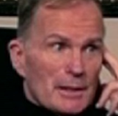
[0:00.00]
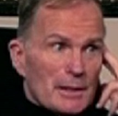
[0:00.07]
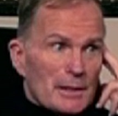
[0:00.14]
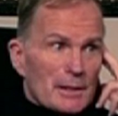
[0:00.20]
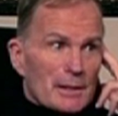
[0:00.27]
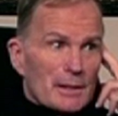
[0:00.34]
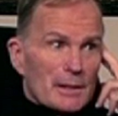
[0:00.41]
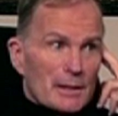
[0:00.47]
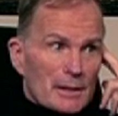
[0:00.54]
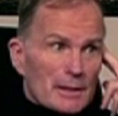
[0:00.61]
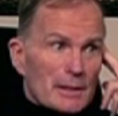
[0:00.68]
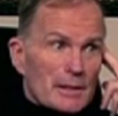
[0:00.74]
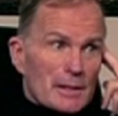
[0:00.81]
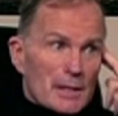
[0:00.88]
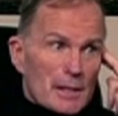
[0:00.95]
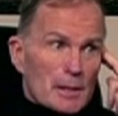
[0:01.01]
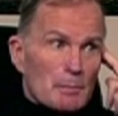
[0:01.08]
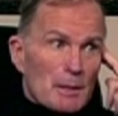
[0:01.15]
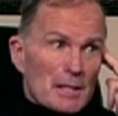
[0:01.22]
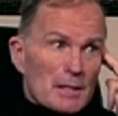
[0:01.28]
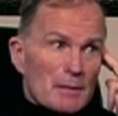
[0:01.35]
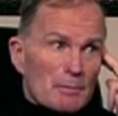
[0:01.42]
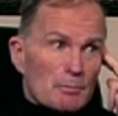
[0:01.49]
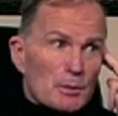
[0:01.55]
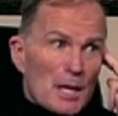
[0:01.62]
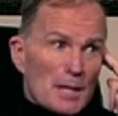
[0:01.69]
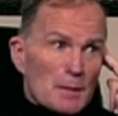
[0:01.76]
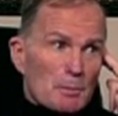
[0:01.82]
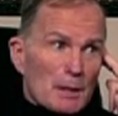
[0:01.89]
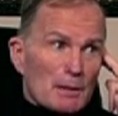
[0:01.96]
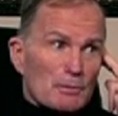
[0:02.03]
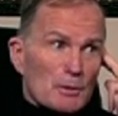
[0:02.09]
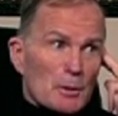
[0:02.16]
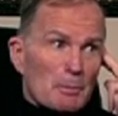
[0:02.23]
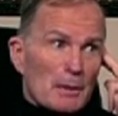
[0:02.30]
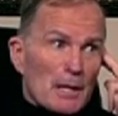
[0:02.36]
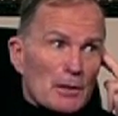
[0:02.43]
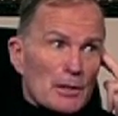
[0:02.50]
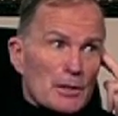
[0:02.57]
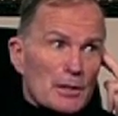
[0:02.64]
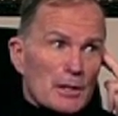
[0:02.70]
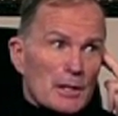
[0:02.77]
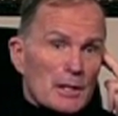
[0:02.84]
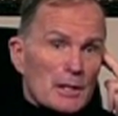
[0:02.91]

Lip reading: is an expensive prospect for a parish.